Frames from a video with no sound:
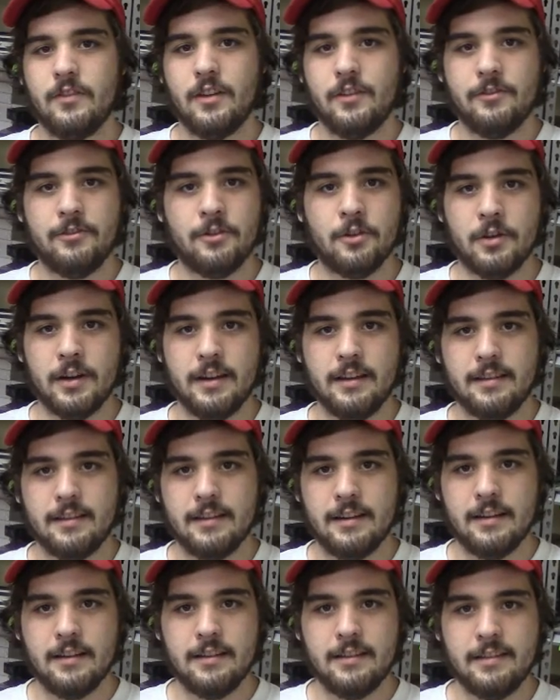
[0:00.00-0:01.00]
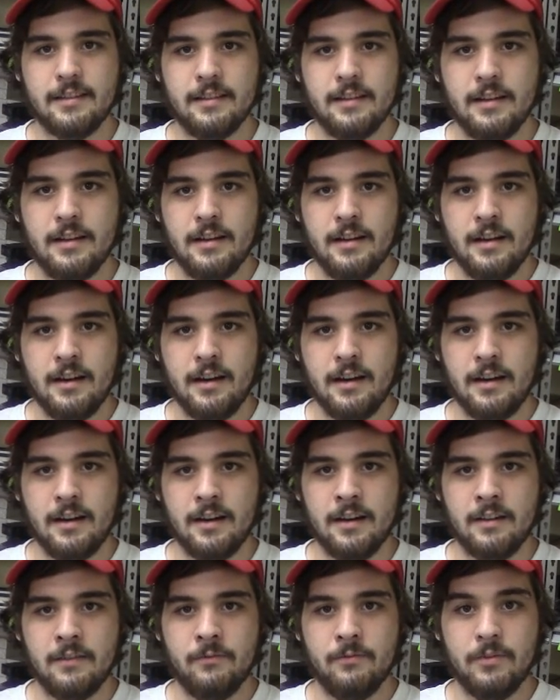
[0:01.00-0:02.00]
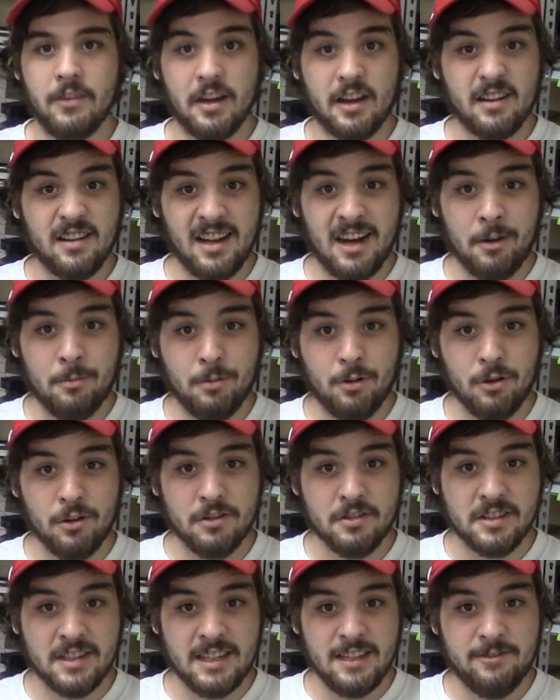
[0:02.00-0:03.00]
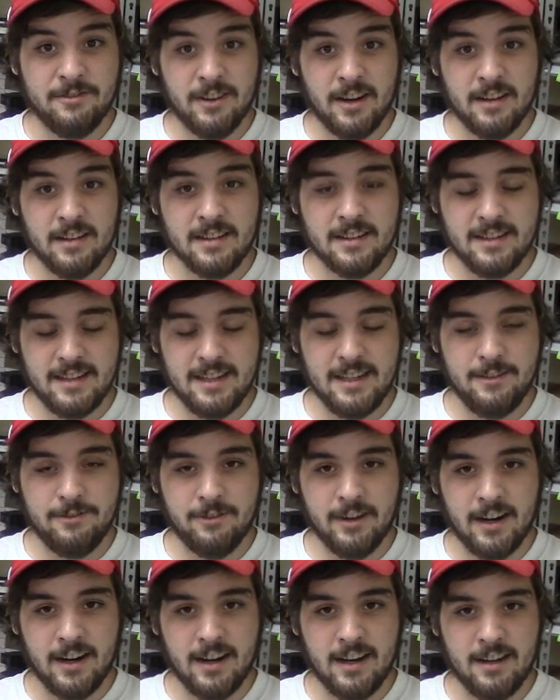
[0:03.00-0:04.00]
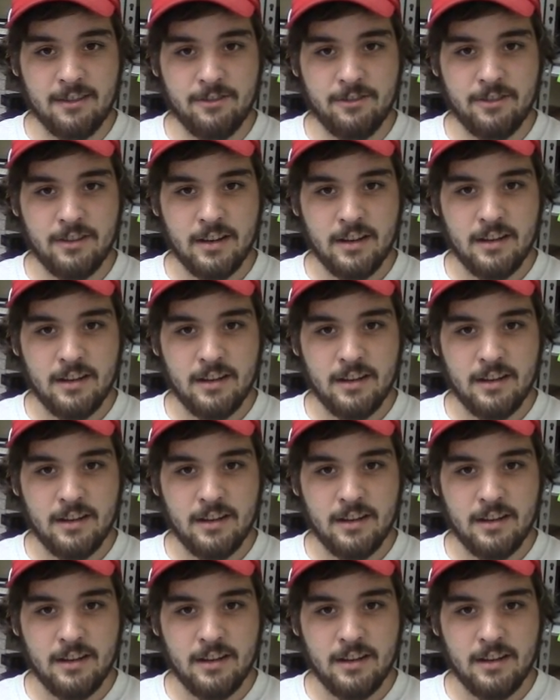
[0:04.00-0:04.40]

For instance, the Cloudport T5,